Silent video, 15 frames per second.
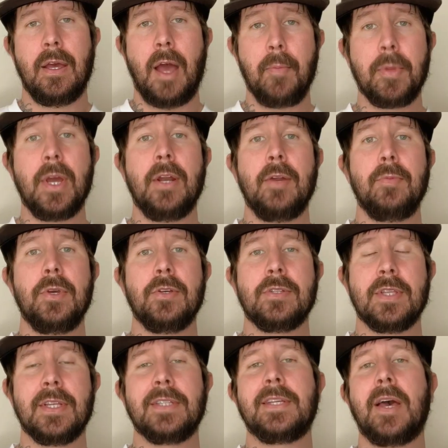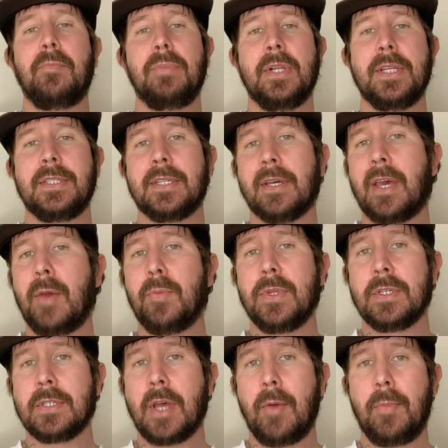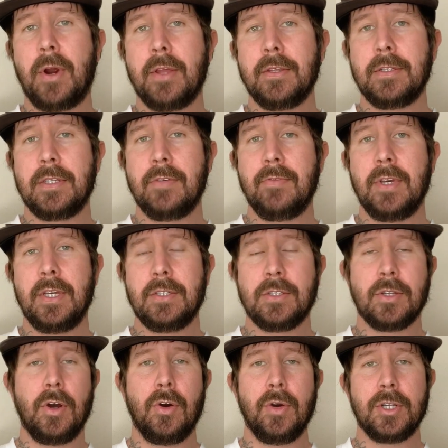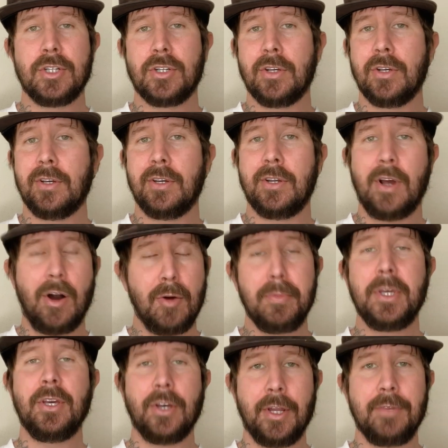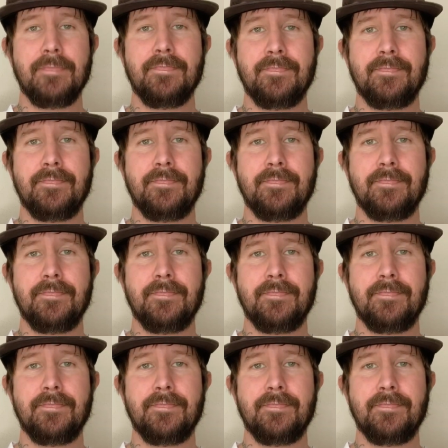I'm going to be using the templates that came with the soundbar and the TV, so it should all be good.